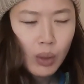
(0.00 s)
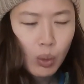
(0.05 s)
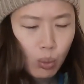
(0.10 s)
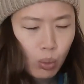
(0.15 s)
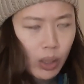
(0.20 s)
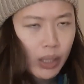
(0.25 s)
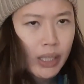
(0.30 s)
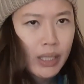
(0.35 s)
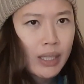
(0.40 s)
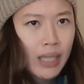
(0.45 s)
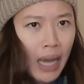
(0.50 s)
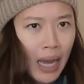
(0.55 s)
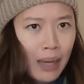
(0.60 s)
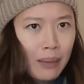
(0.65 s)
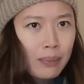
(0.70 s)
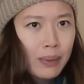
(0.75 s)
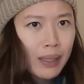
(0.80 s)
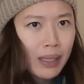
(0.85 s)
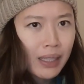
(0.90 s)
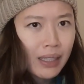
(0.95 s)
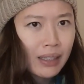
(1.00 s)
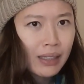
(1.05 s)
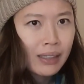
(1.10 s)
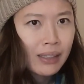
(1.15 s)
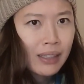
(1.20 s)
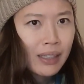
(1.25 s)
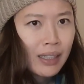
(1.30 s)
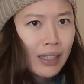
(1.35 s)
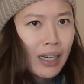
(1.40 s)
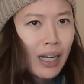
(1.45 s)
What is happening?
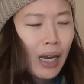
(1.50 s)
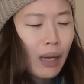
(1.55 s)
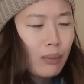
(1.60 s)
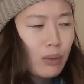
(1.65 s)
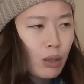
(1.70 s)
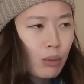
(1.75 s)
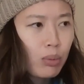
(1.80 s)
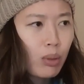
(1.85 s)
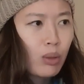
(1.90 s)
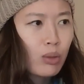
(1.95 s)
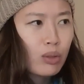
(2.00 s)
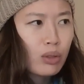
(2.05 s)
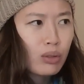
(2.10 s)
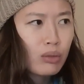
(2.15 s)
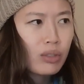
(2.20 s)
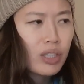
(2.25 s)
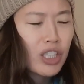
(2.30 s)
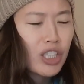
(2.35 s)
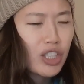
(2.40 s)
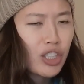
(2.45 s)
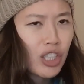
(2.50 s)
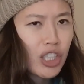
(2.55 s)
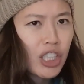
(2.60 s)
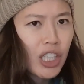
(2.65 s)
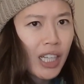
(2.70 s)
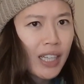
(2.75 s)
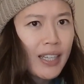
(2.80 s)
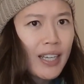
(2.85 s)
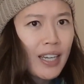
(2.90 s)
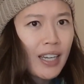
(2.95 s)
I'm supposed to reach the
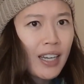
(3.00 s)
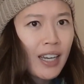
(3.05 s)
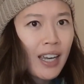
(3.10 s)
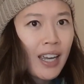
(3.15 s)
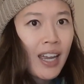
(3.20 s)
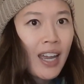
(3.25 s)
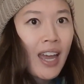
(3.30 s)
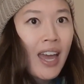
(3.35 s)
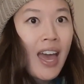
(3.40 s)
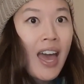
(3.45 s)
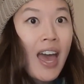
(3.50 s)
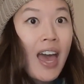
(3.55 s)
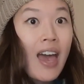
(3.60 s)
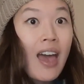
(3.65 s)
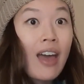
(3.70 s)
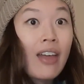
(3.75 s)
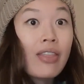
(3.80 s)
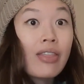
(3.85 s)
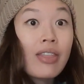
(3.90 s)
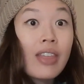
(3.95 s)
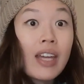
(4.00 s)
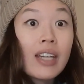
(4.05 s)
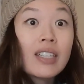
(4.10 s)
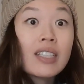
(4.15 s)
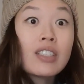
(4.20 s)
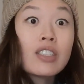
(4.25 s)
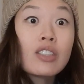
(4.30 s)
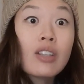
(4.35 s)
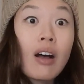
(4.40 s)
chalet. Then it